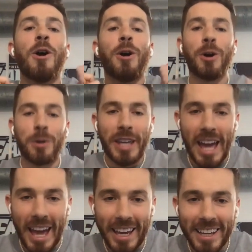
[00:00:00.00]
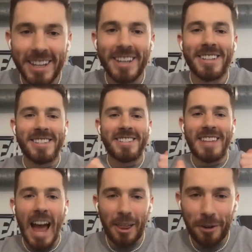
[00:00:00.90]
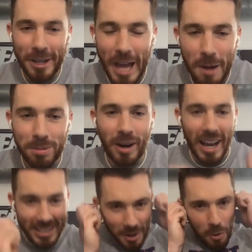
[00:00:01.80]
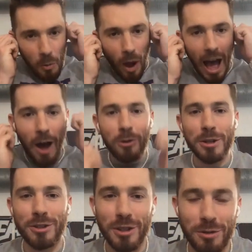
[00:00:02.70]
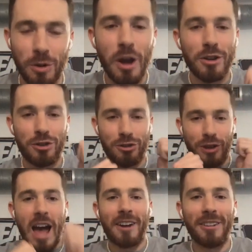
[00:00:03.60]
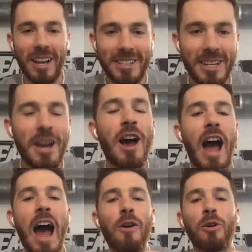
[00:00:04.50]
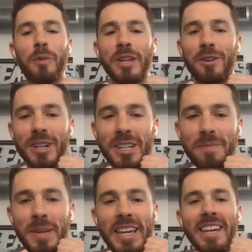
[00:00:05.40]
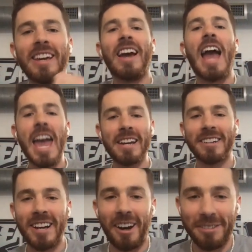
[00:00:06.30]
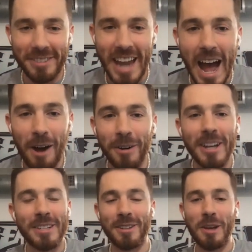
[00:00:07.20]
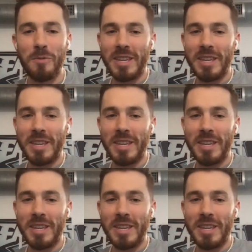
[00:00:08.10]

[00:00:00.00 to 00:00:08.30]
okay, salary cap wise, how does this straddle us? How are we going to be handcuffed now so that we